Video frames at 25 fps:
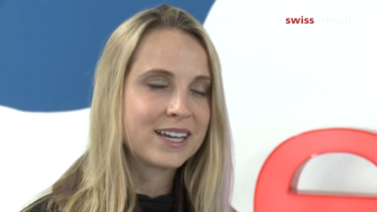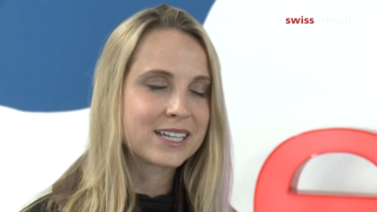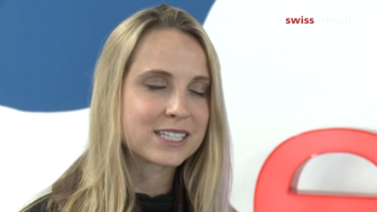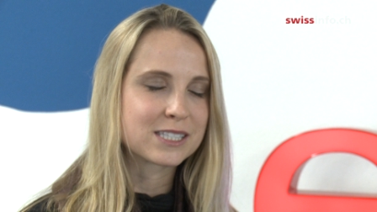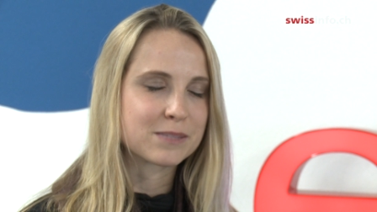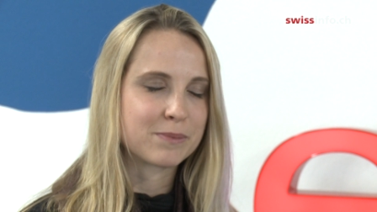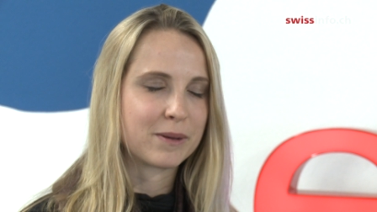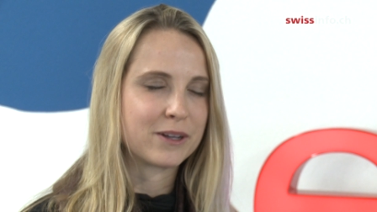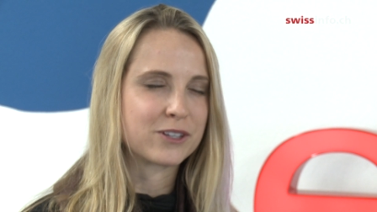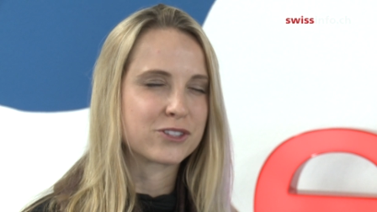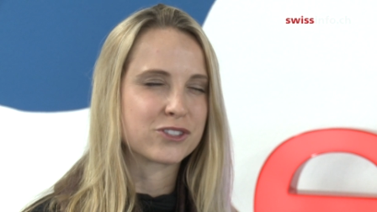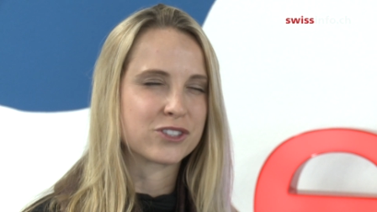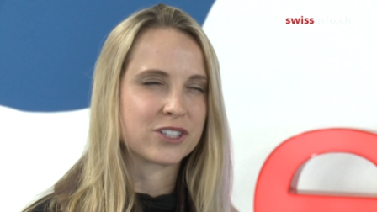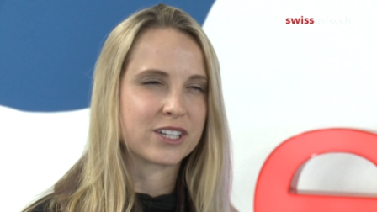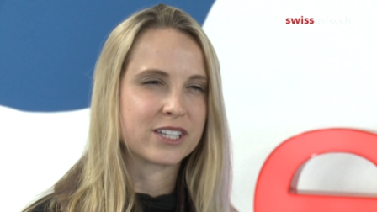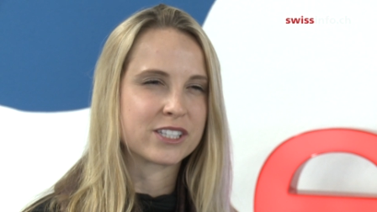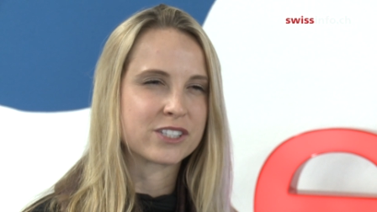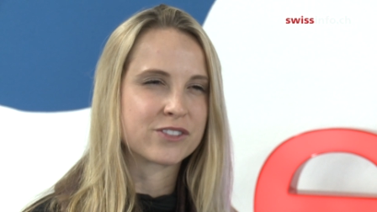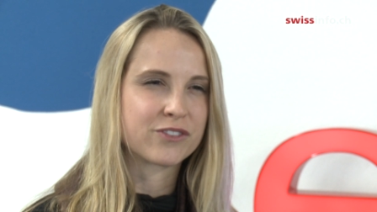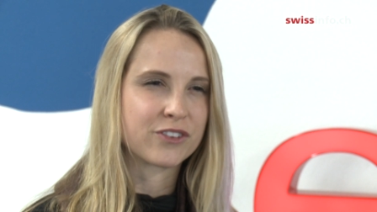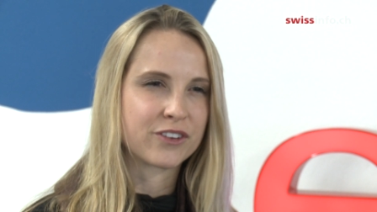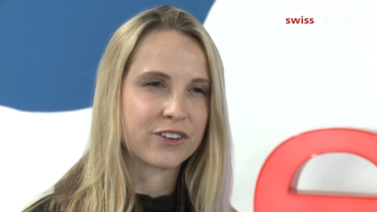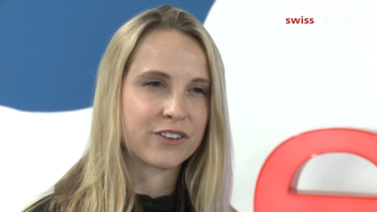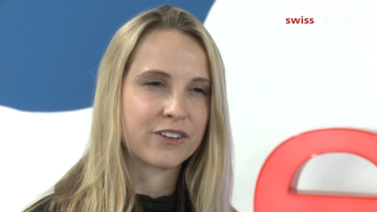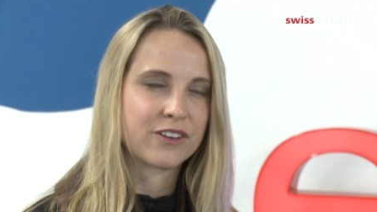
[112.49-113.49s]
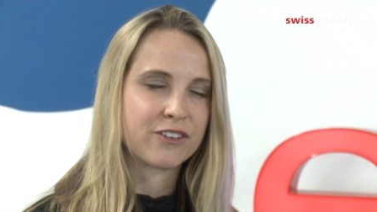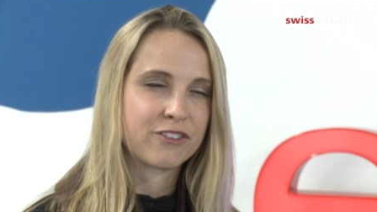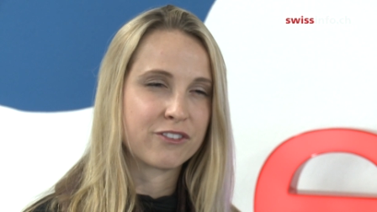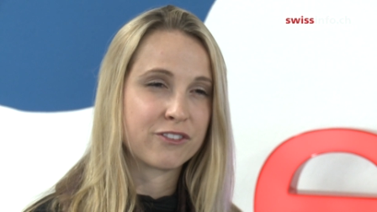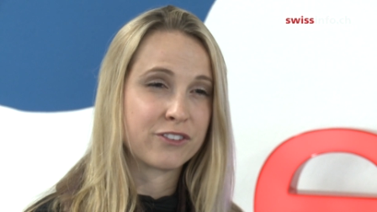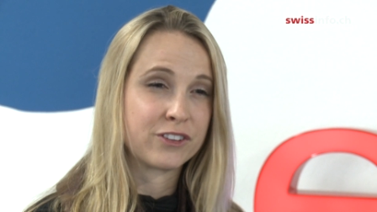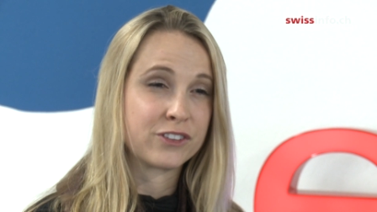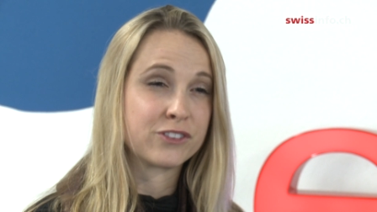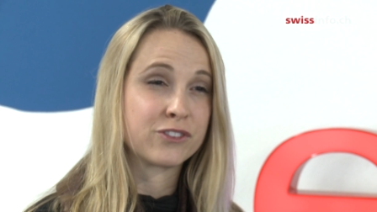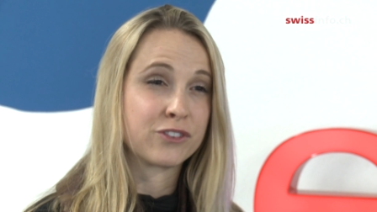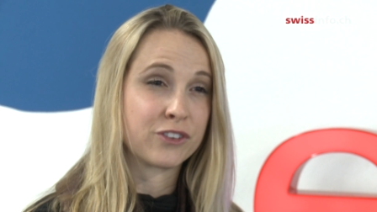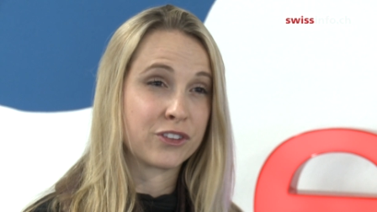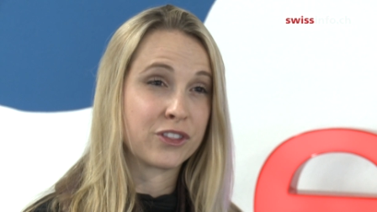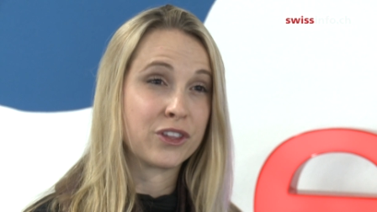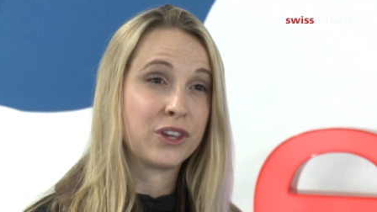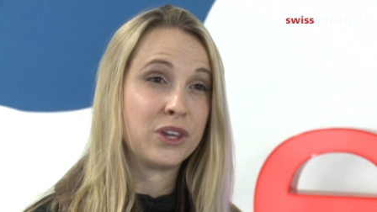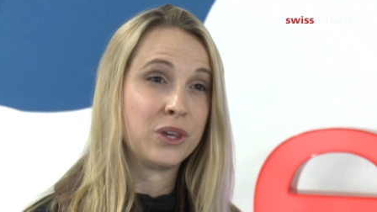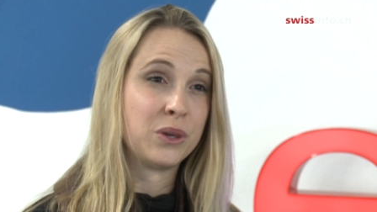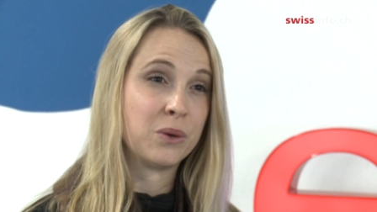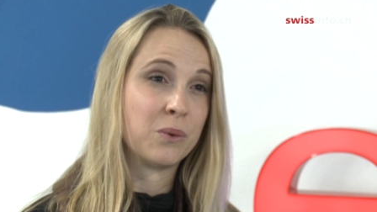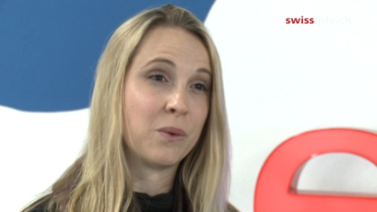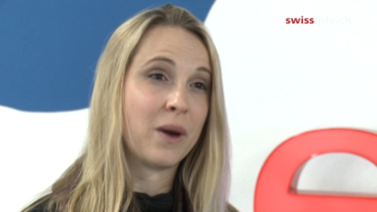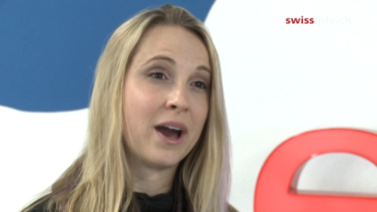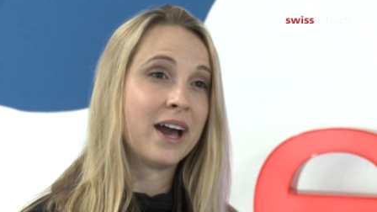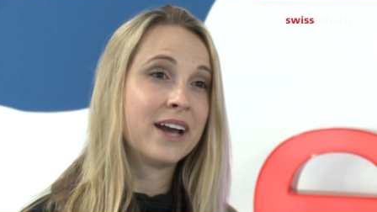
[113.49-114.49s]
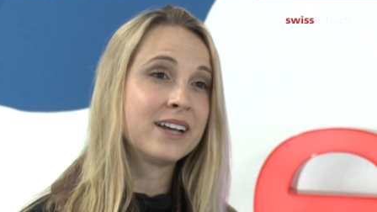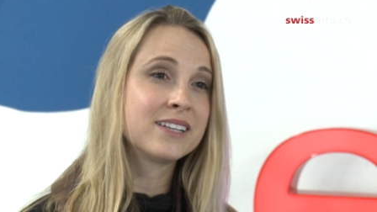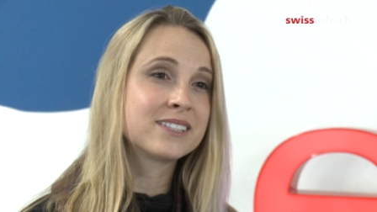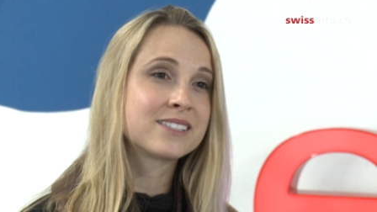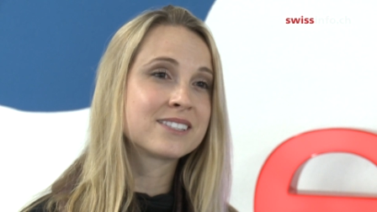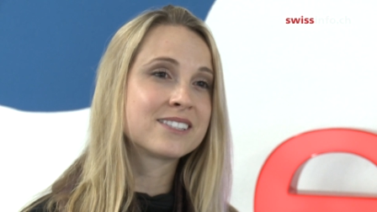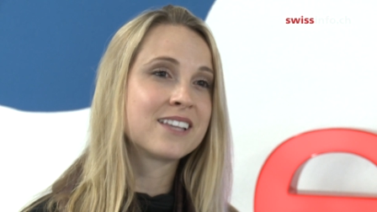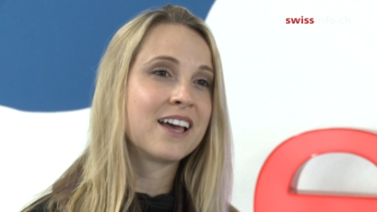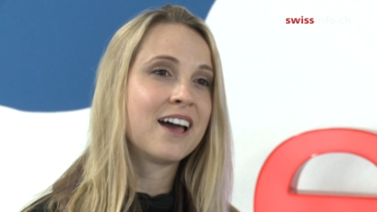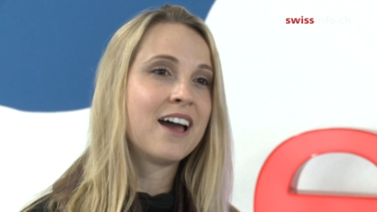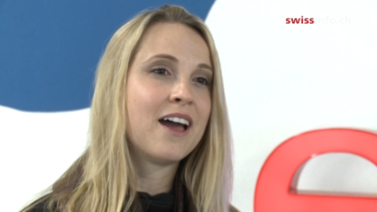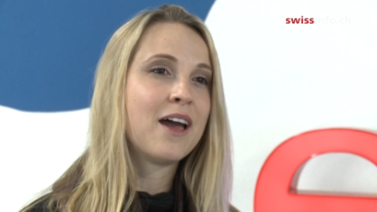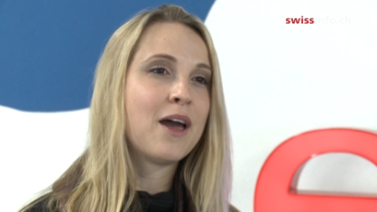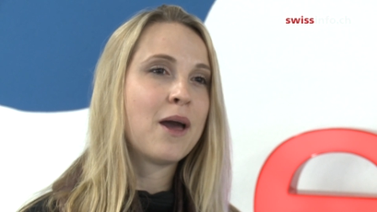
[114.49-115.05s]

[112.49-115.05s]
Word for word: Especially it's for if it's for the U.S.